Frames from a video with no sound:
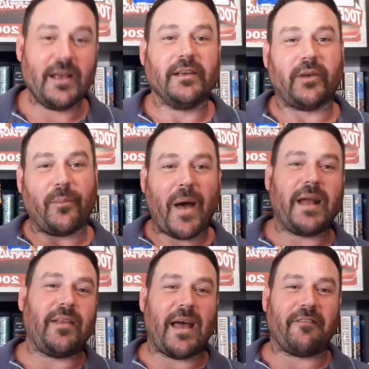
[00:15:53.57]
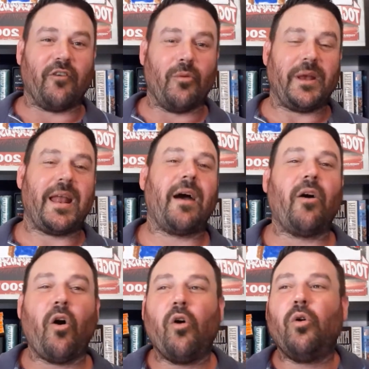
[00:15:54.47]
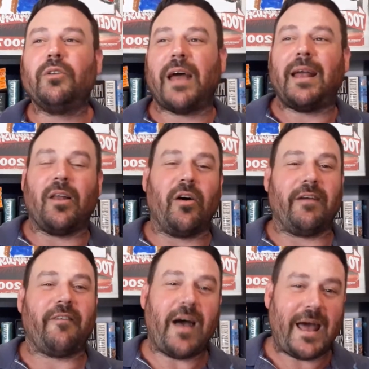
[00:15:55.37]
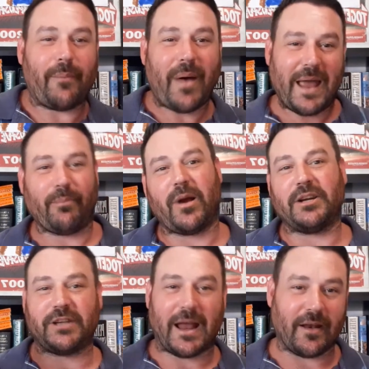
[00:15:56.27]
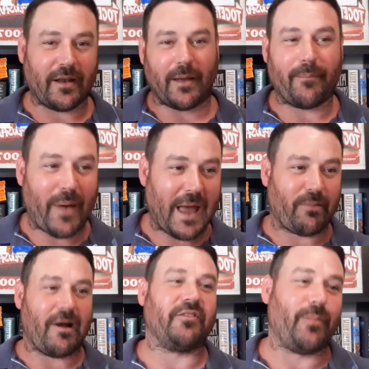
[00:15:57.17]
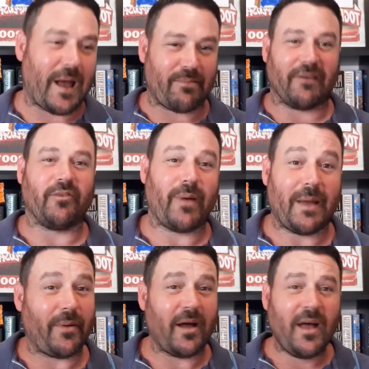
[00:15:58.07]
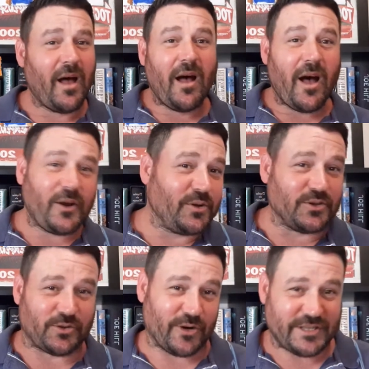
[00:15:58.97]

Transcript: So he painted that for me. Now, all day long, if I had a paintbrush and paper after paper after paper, I couldn't draw